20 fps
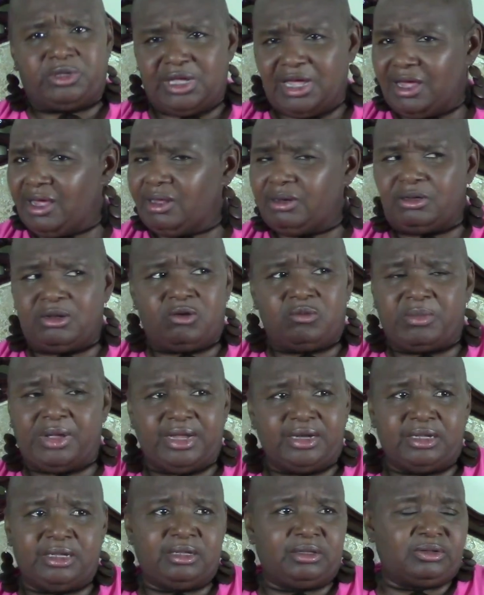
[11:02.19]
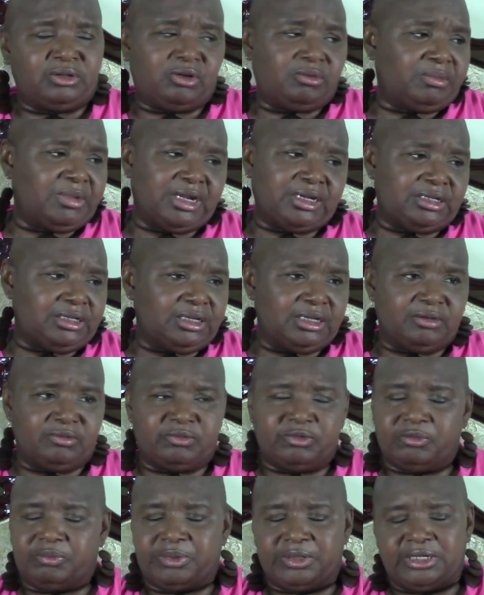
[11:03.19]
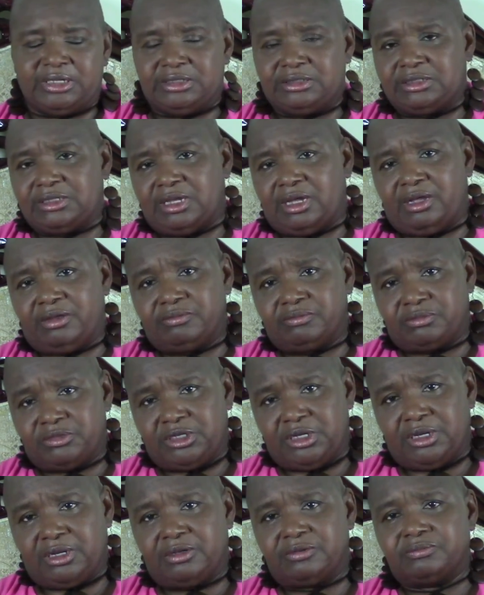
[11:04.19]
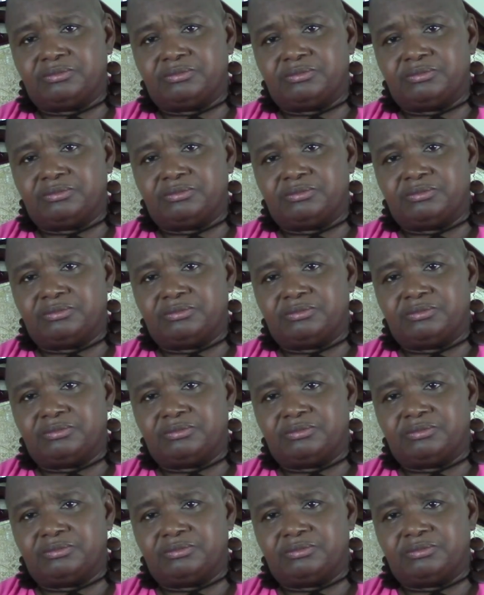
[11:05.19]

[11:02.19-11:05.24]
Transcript: Yeah, no money can replace that. Yeah.